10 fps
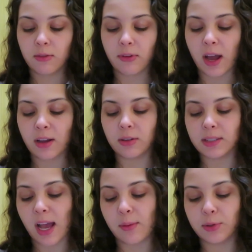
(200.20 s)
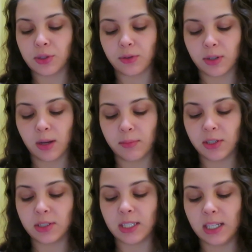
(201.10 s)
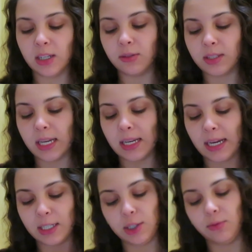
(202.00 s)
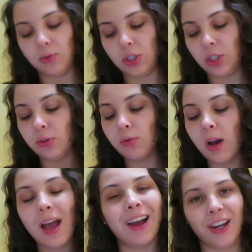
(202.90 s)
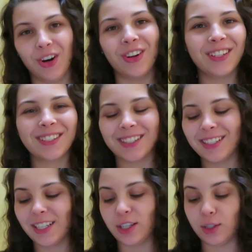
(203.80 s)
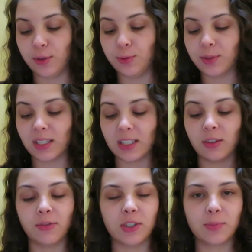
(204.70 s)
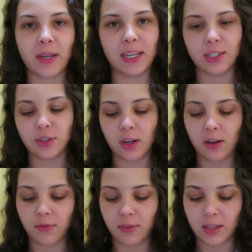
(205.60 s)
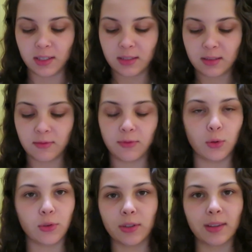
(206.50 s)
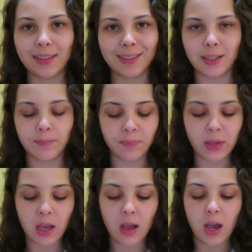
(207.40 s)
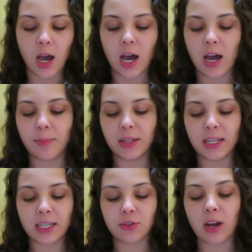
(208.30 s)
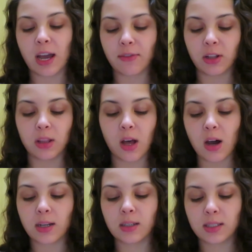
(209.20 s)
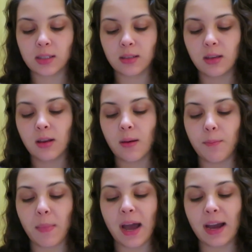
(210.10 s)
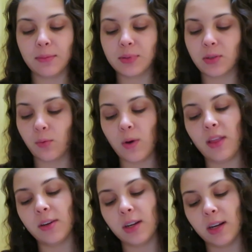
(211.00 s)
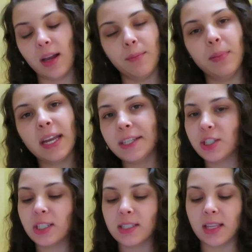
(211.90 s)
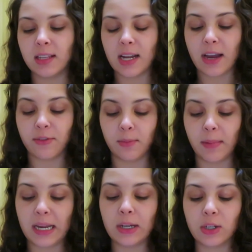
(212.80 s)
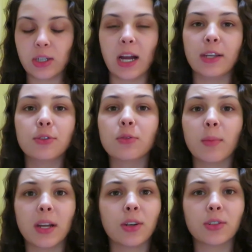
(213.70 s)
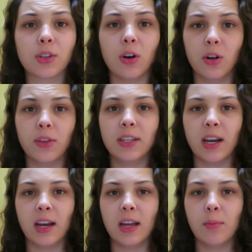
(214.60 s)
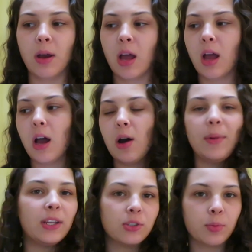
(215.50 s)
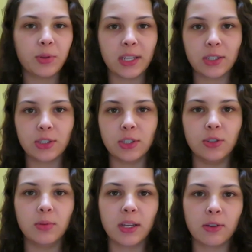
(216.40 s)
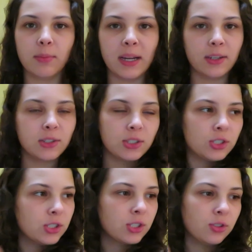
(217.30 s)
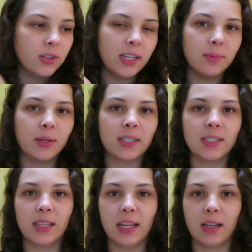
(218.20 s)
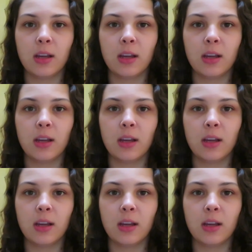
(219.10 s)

files, Apple Store, numbers, keynotes, and iTunes U. I honestly use the first page of this folder. That's it. The next row I have clocks, maps, weather, and pages, and then I have reminder. I use reminders all the time. I use a planner too, but reminders is just great because it